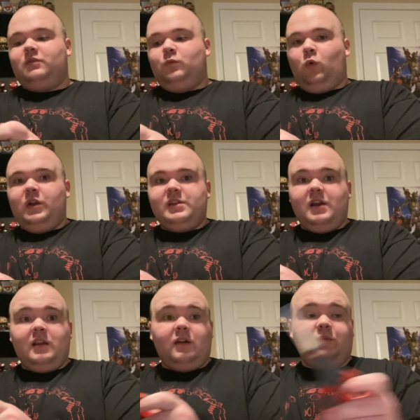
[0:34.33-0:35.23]
one
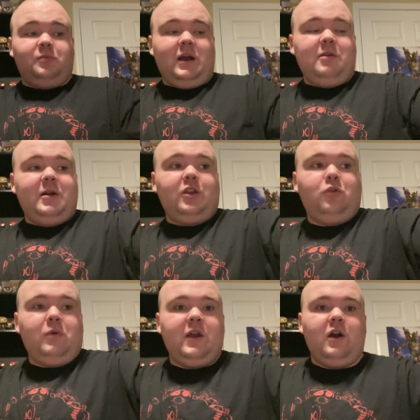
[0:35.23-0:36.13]
yet of Spider-Man No
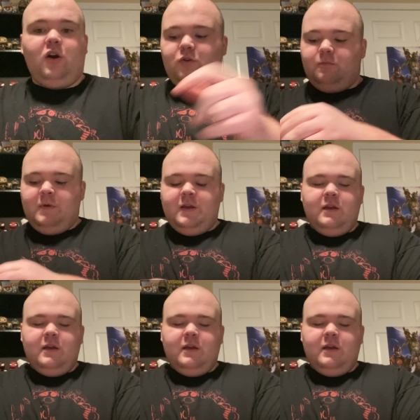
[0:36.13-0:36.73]
Way Home,